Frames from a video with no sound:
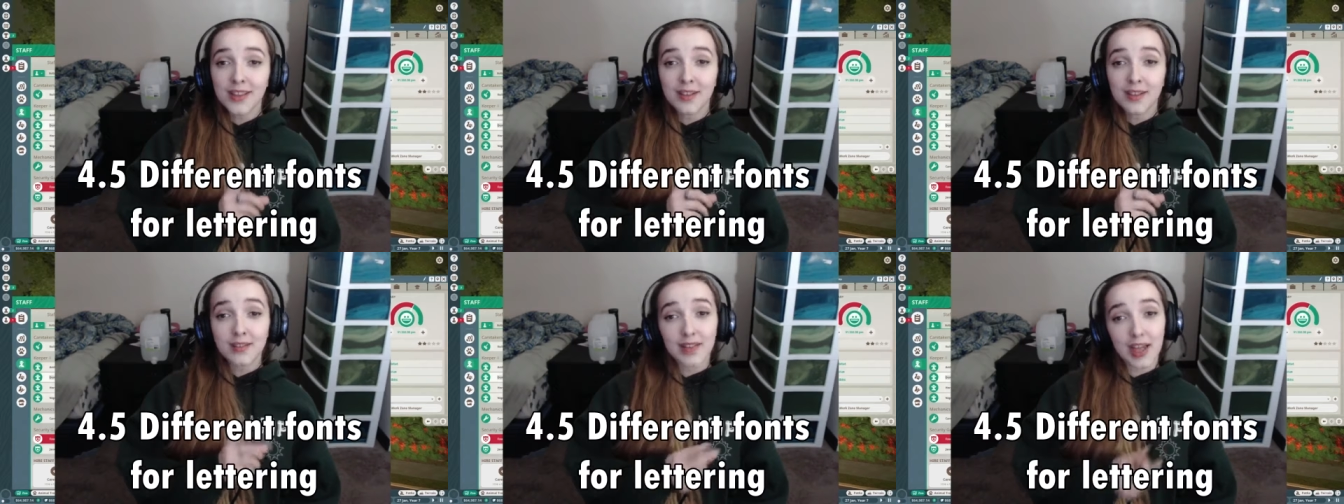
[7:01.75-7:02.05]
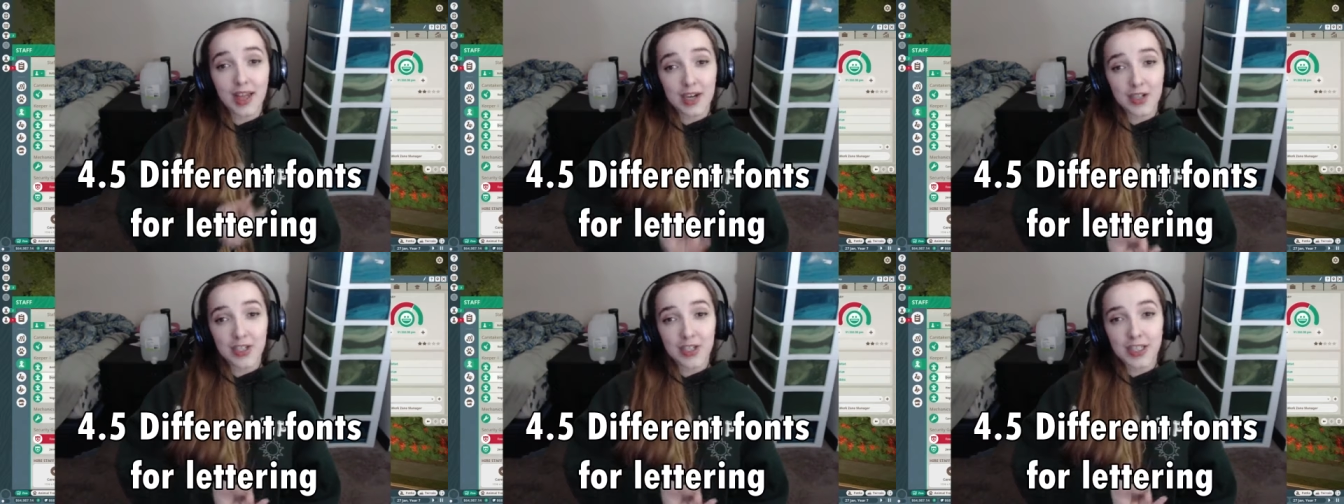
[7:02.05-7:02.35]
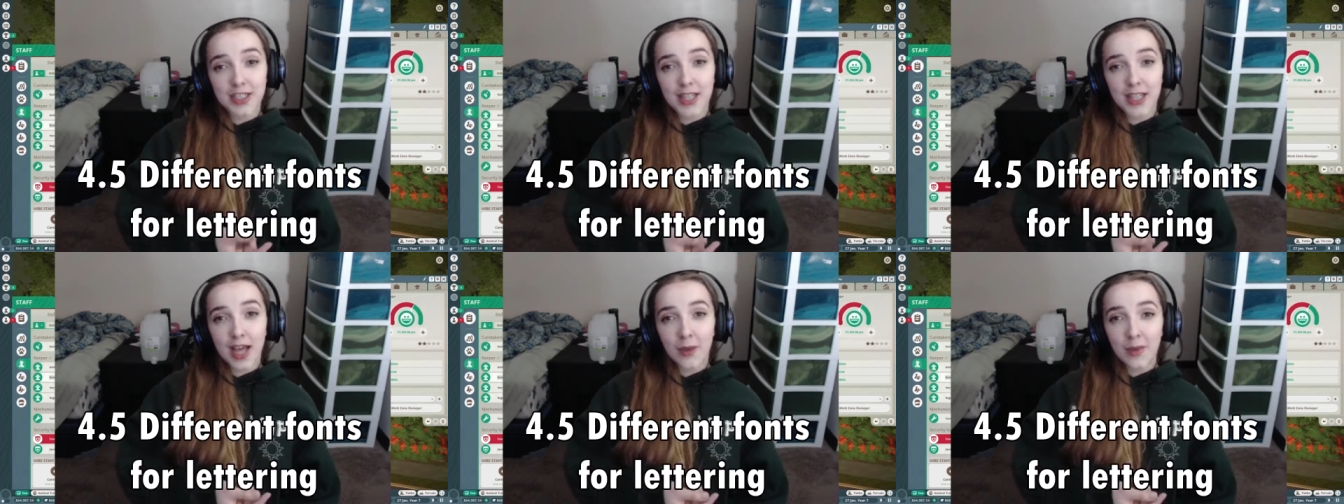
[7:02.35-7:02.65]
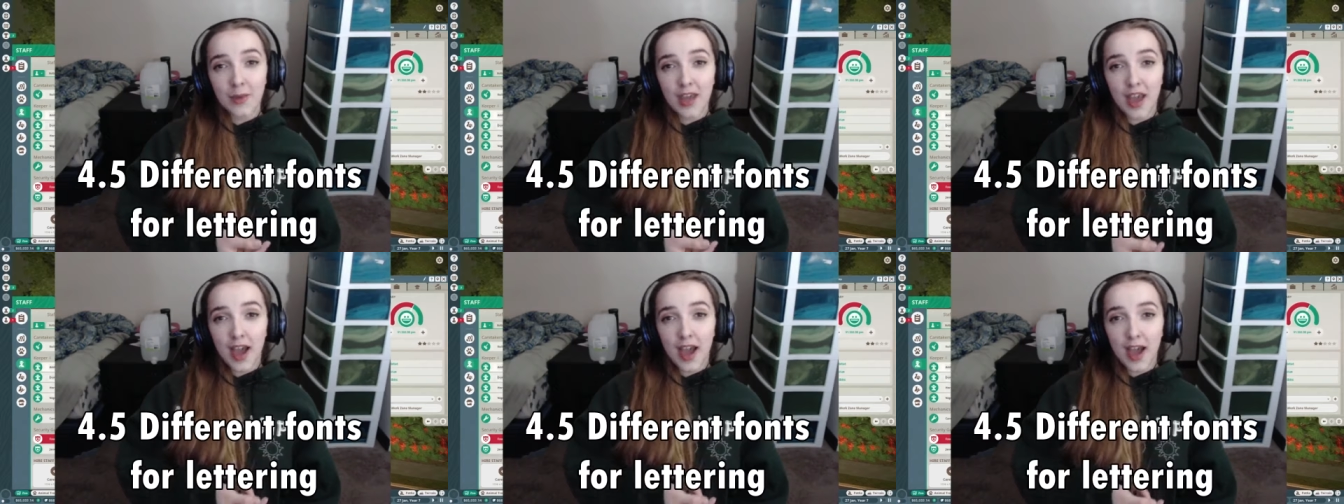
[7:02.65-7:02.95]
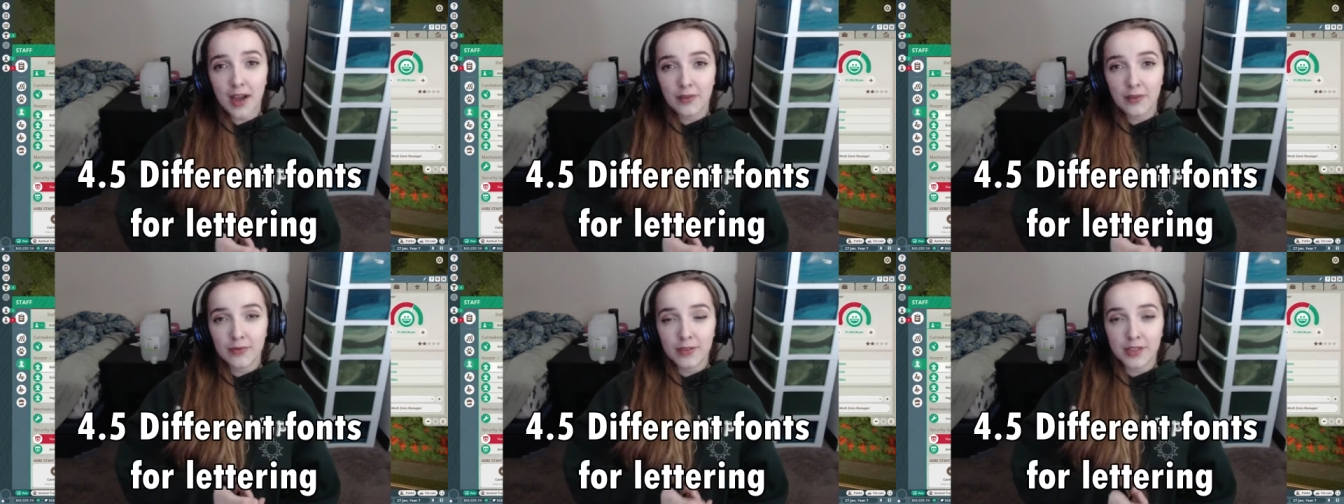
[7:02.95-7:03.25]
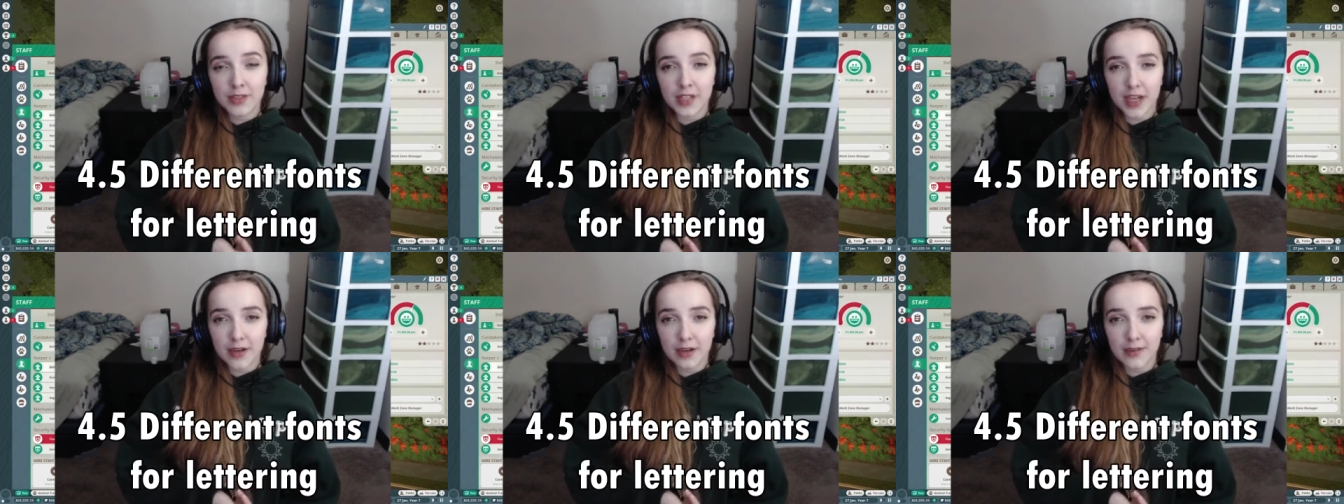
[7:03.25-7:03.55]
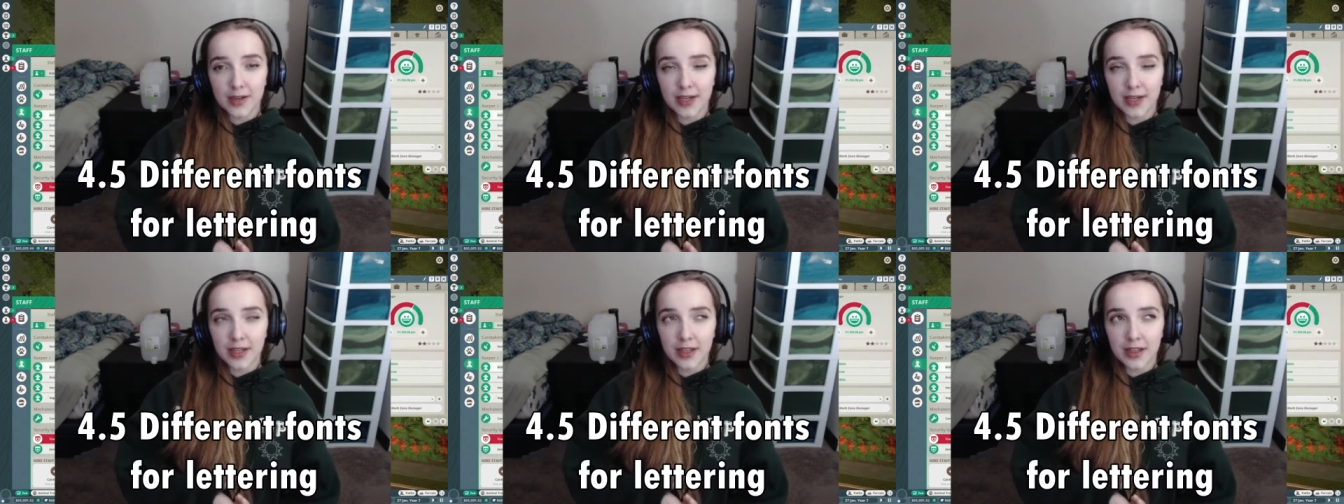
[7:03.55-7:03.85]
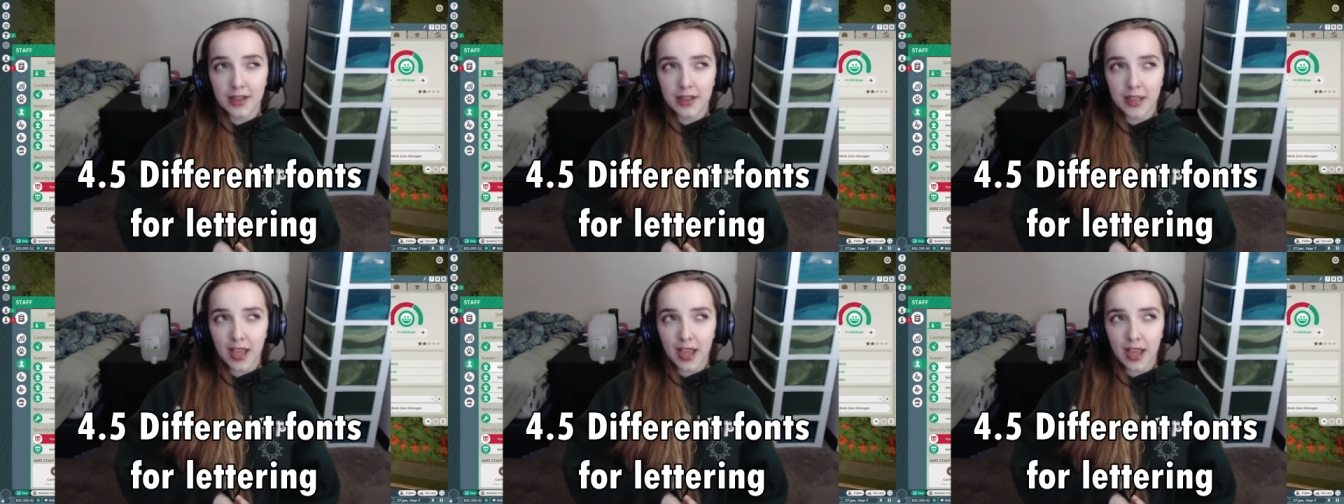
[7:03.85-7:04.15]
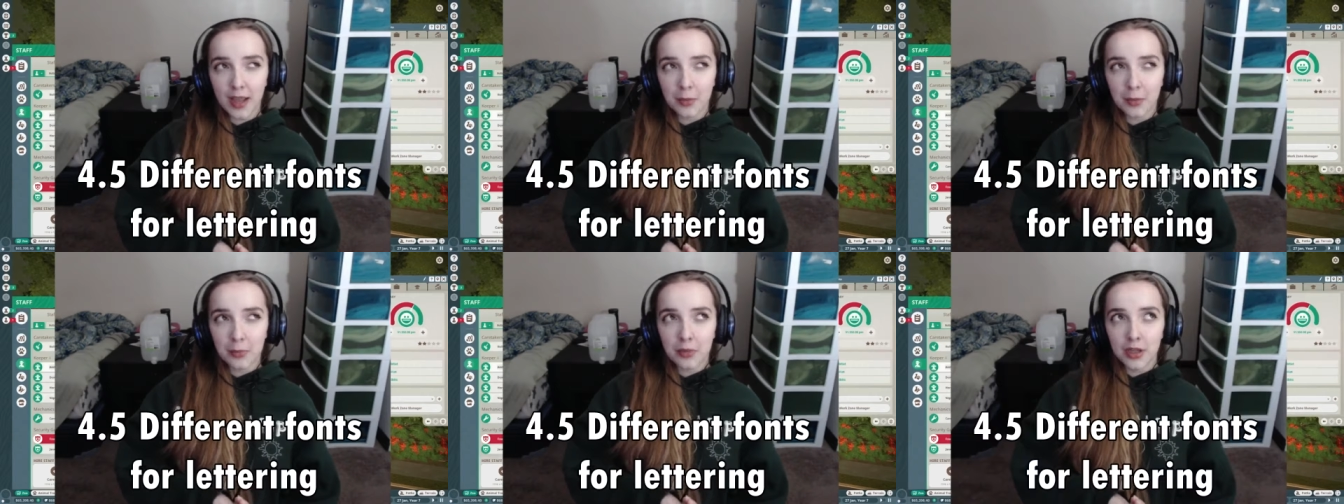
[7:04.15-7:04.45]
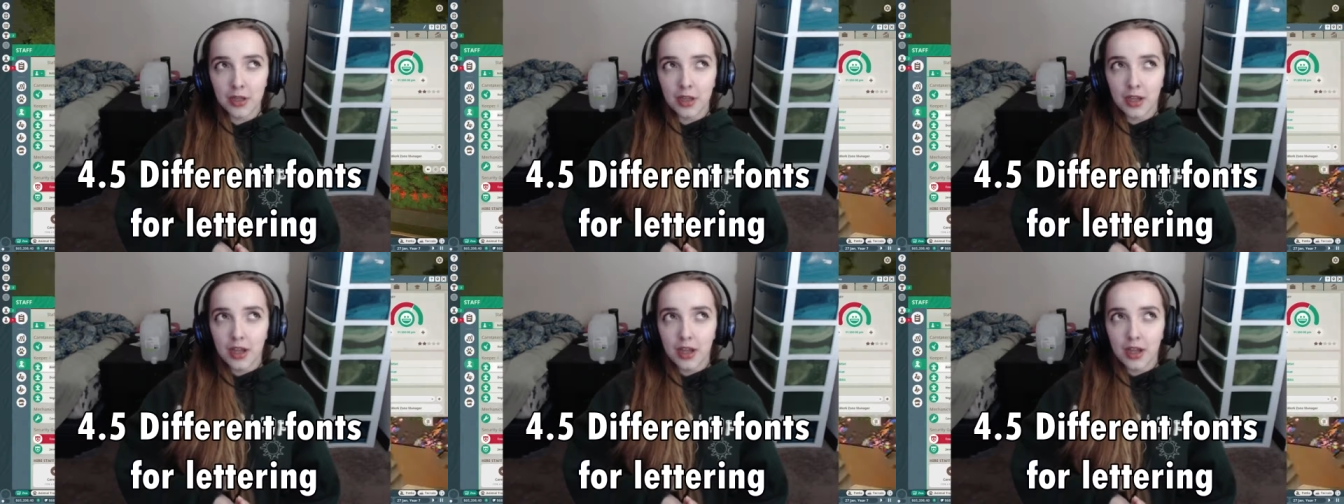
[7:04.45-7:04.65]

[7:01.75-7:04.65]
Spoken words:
lettering that we have for decorating in game,